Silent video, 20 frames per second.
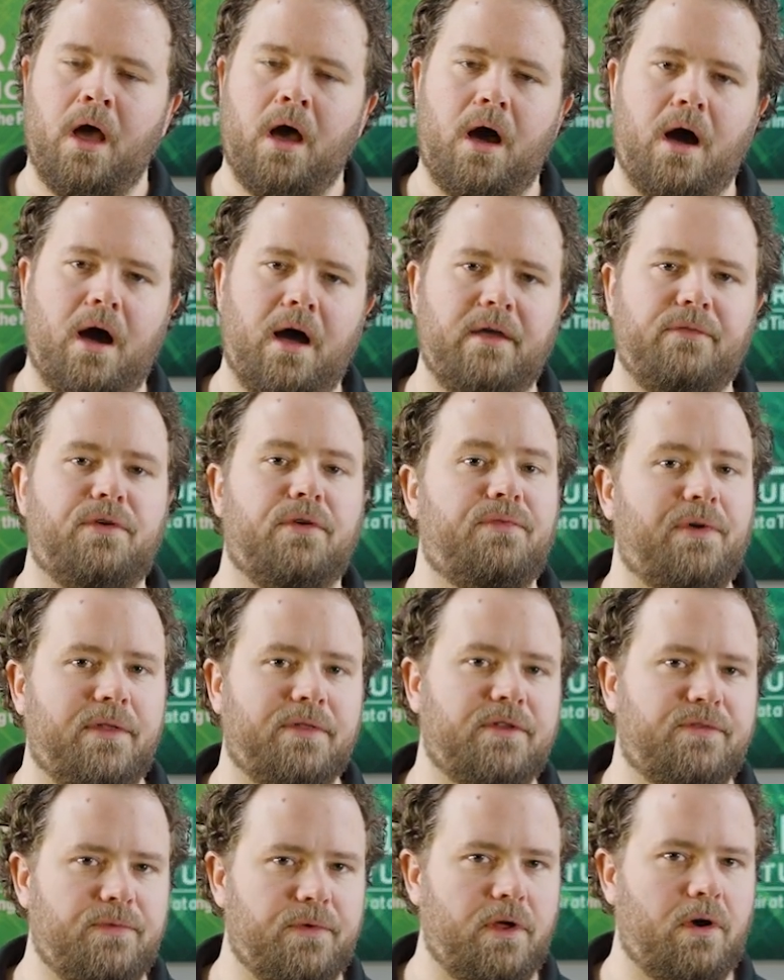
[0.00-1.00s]
If you found
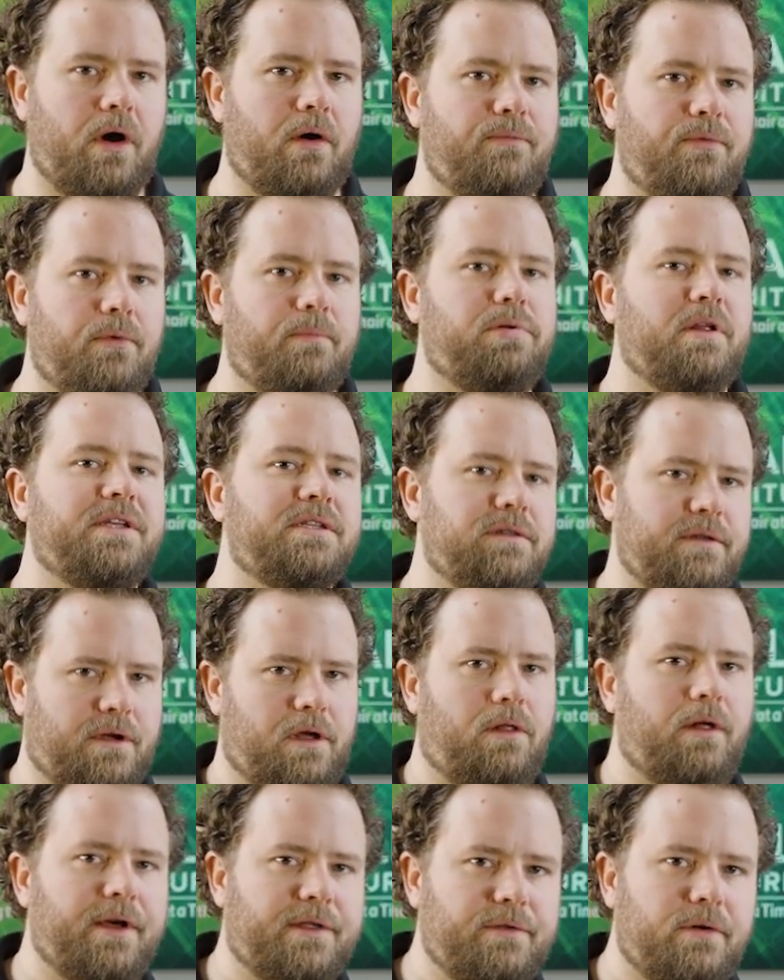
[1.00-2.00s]
this video helpful, please
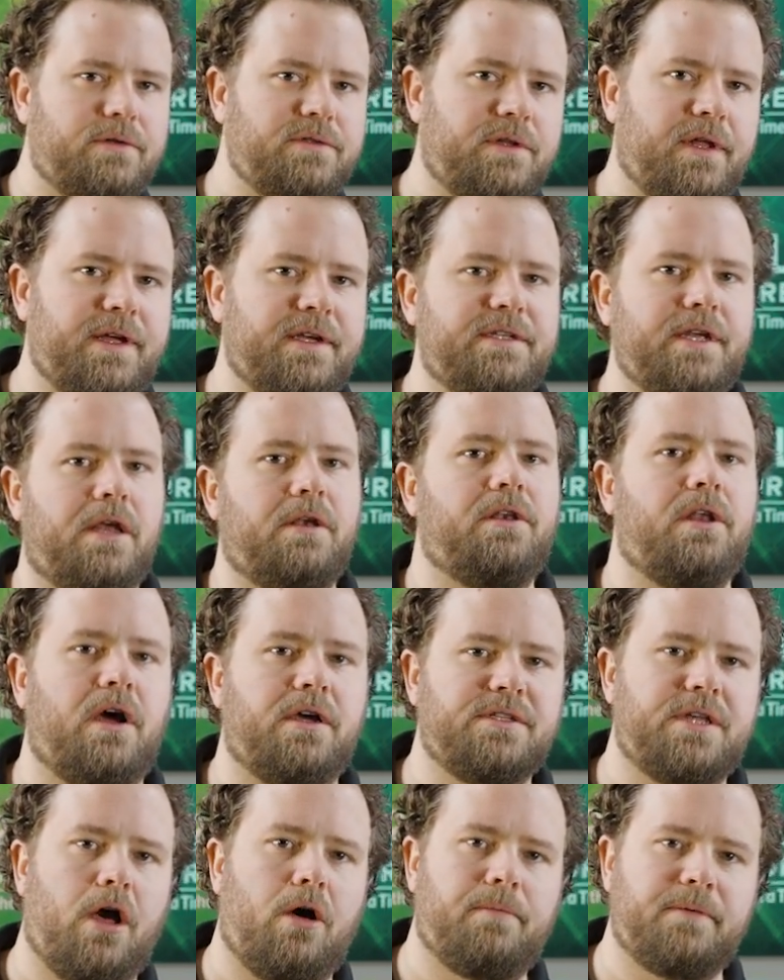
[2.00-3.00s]
click those links. It
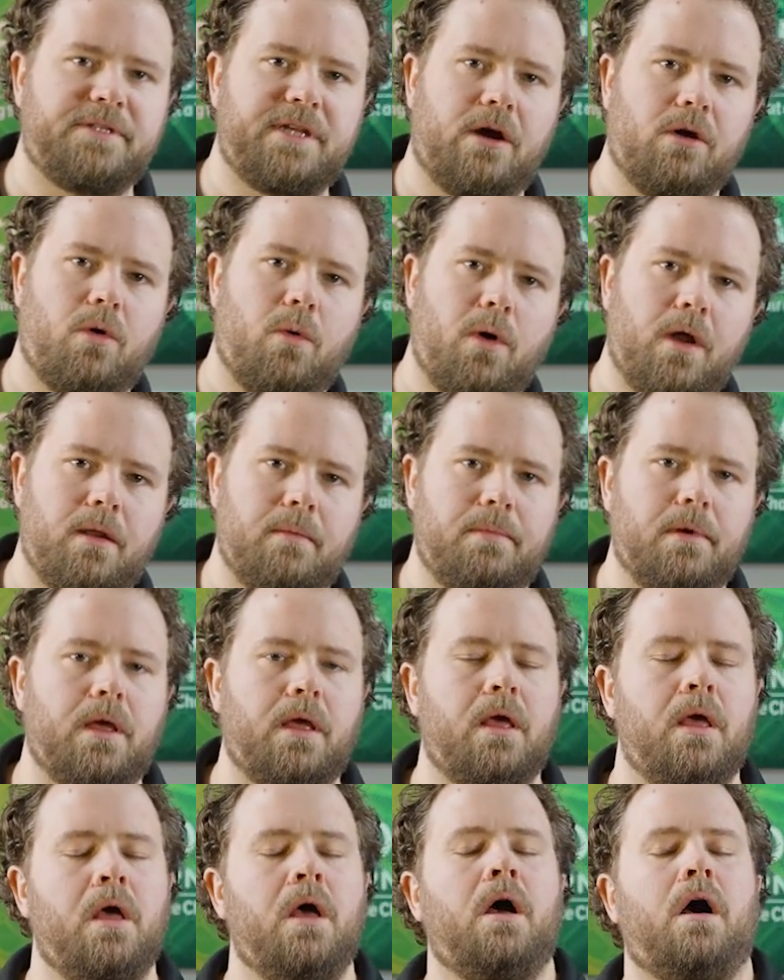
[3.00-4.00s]
does help us out quite a
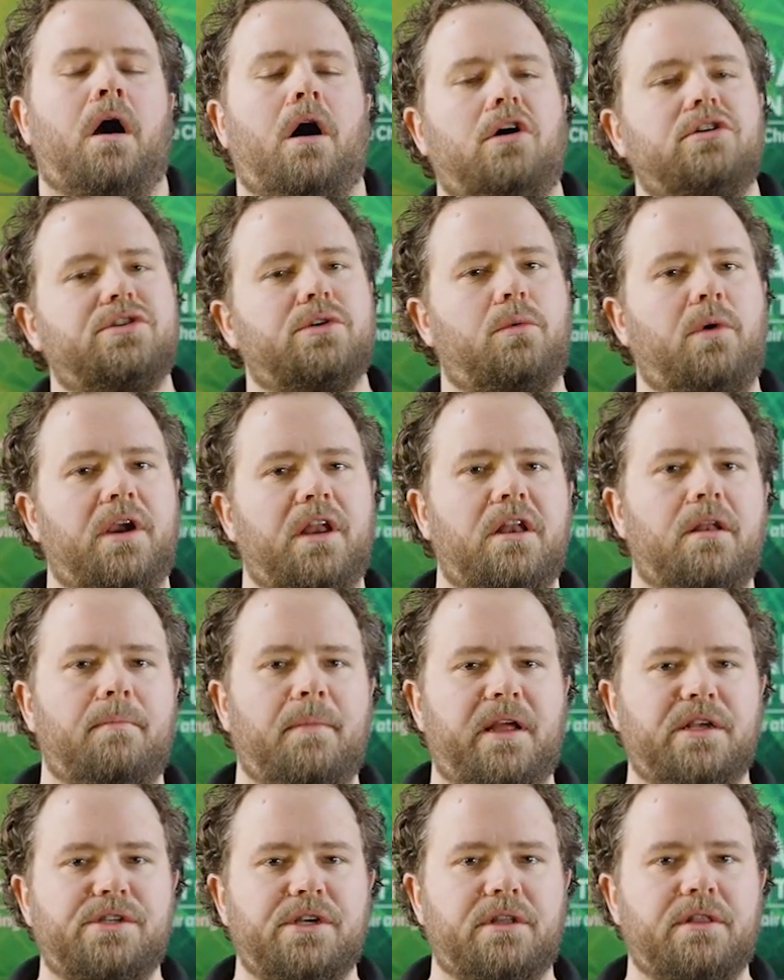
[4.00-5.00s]
bit. Also wanted to
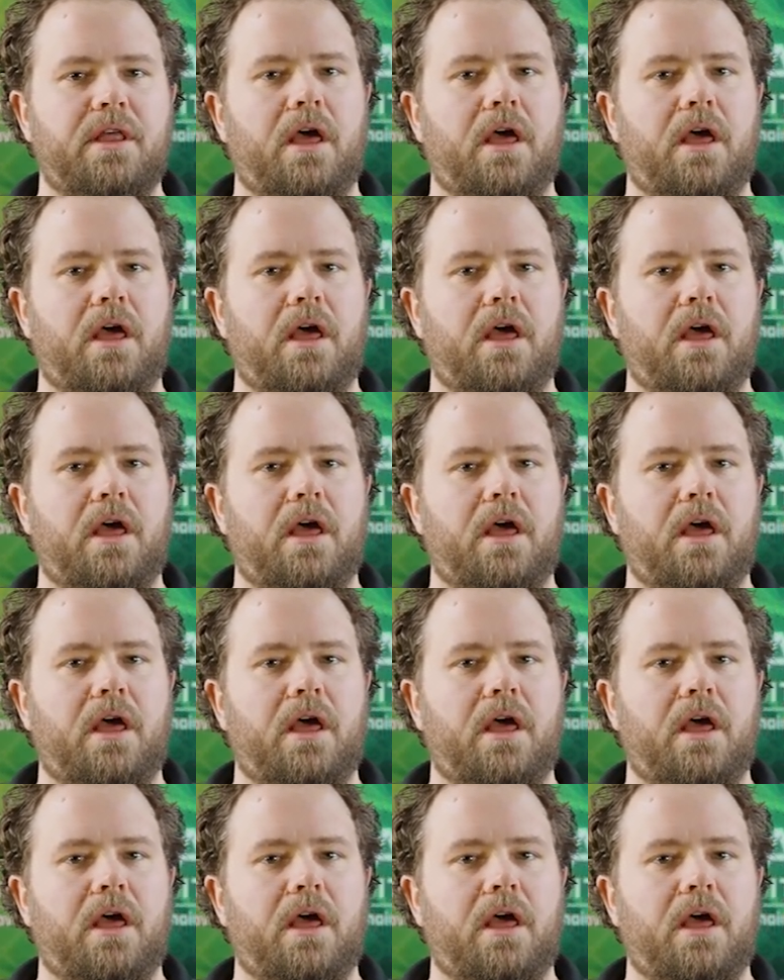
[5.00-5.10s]
mention